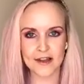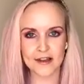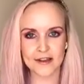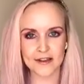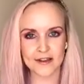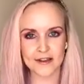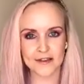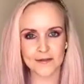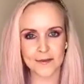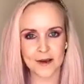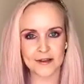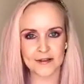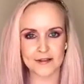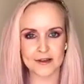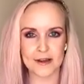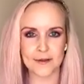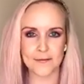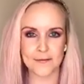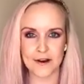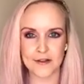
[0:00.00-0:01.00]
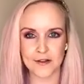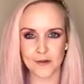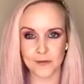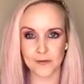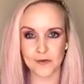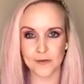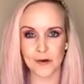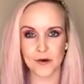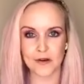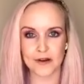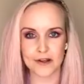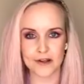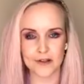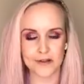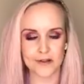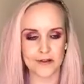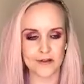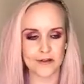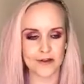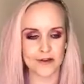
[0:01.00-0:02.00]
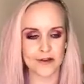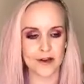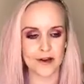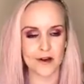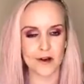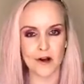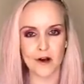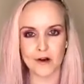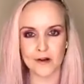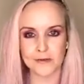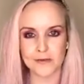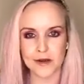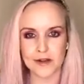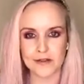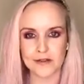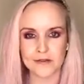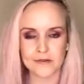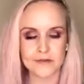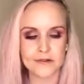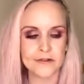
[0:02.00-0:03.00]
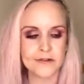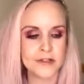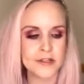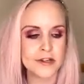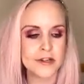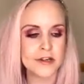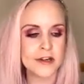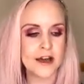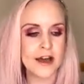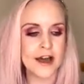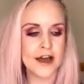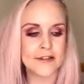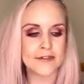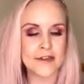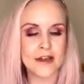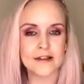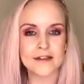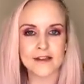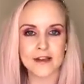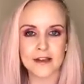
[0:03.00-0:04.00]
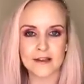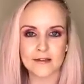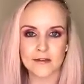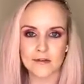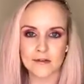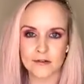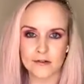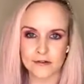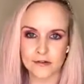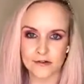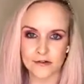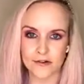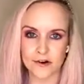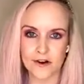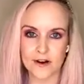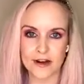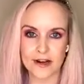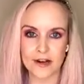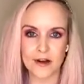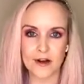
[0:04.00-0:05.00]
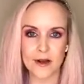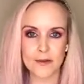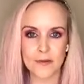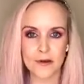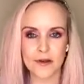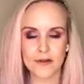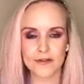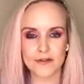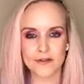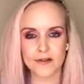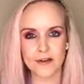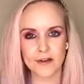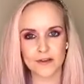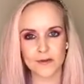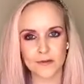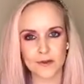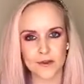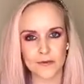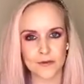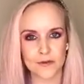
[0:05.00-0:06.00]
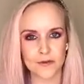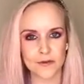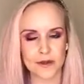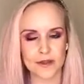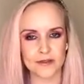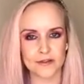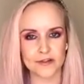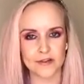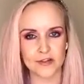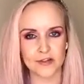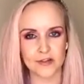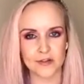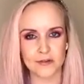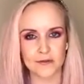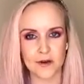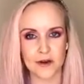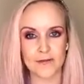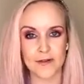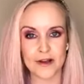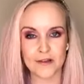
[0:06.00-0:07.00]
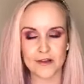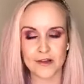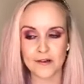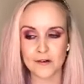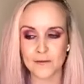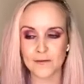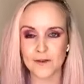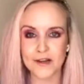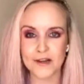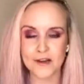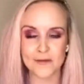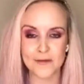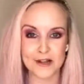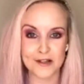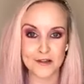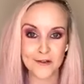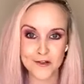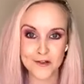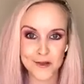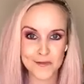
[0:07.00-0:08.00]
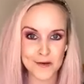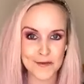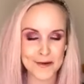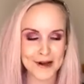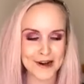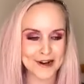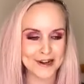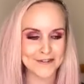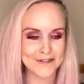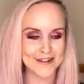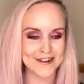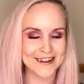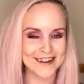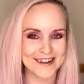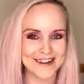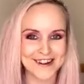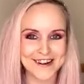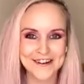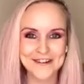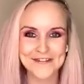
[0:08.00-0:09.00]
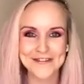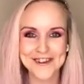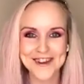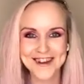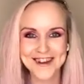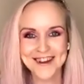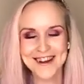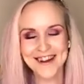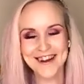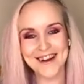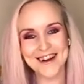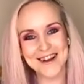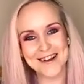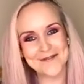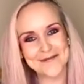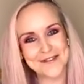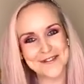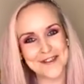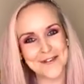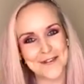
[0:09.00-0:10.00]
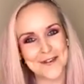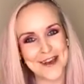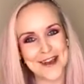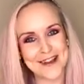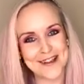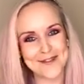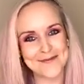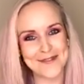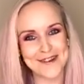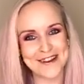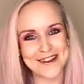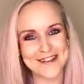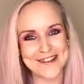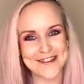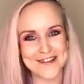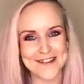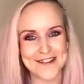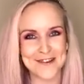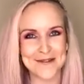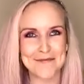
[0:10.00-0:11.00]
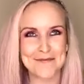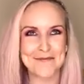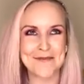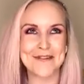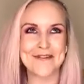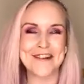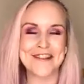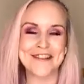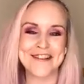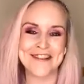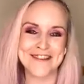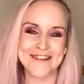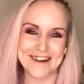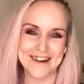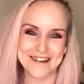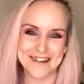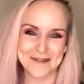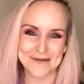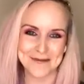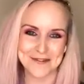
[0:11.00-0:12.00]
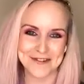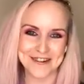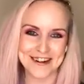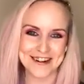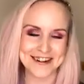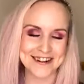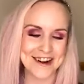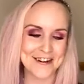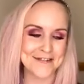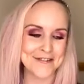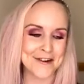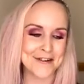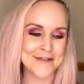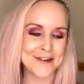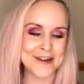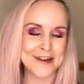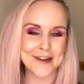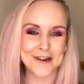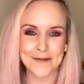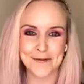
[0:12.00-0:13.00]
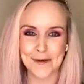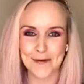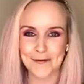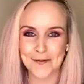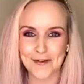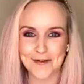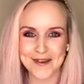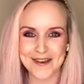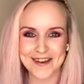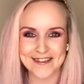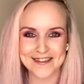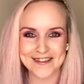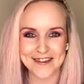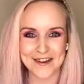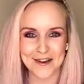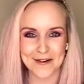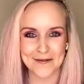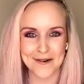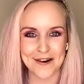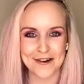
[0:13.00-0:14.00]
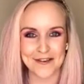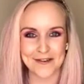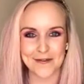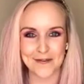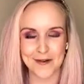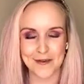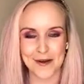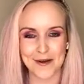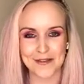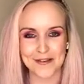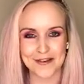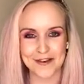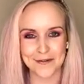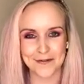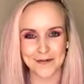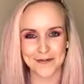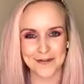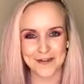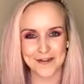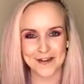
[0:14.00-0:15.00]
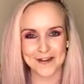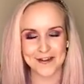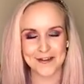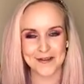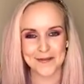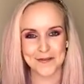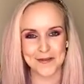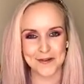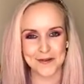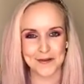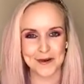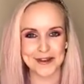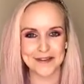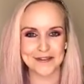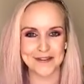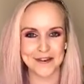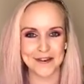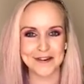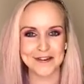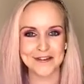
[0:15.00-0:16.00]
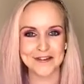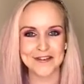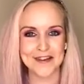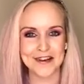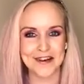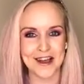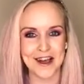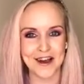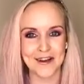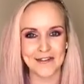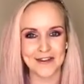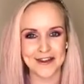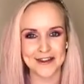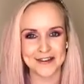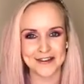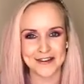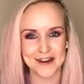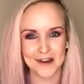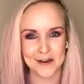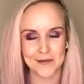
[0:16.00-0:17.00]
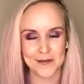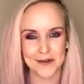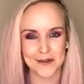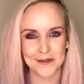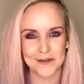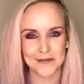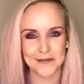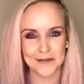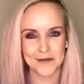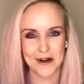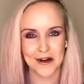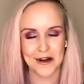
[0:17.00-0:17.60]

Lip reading: is basically French wood polish that you can get at a hardware store, and that takes longer to dry. I personally switch between the two. I've actually got a video on my YouTube about it, funnily enough. So if you head to my YouTube, which is straight to the point, I've got a video from a few years ago where I talk about the differences between those and how they can help you